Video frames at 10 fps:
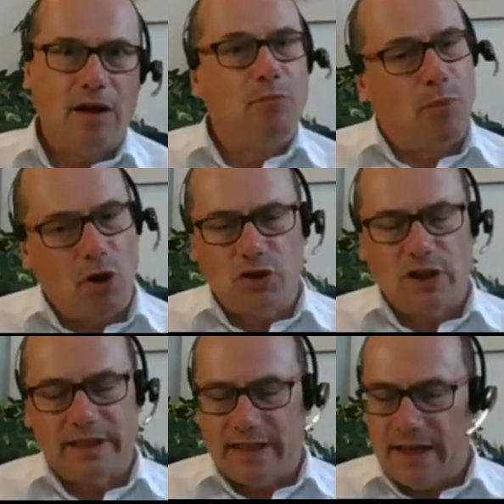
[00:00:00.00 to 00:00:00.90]
and
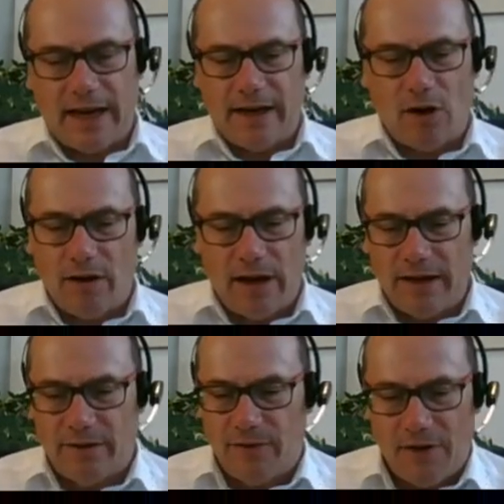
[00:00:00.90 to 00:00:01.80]
projects that
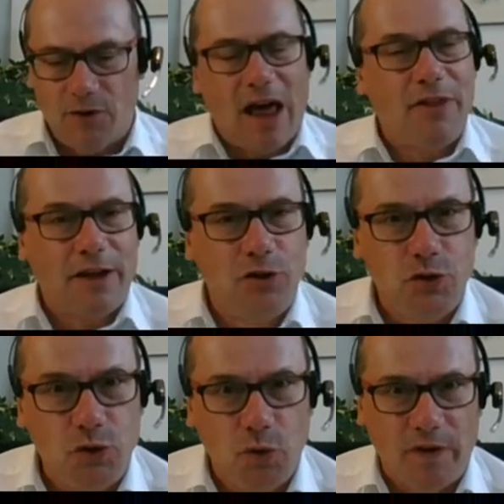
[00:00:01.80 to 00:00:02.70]
have nothing to
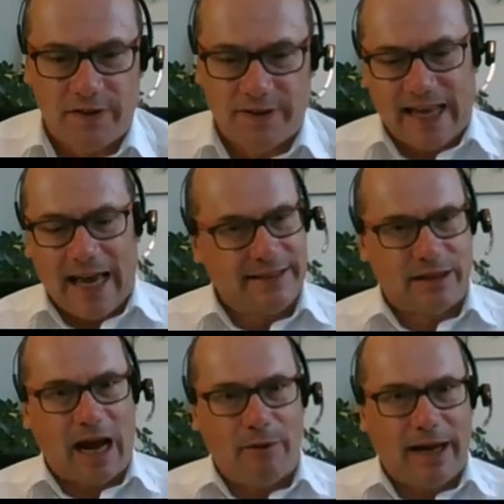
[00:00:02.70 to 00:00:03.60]
do with science
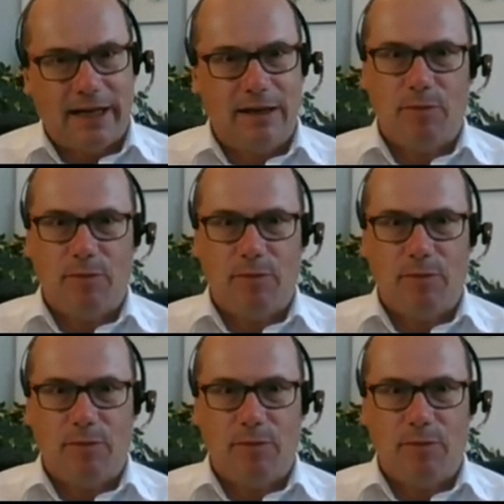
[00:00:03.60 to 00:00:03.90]
directly.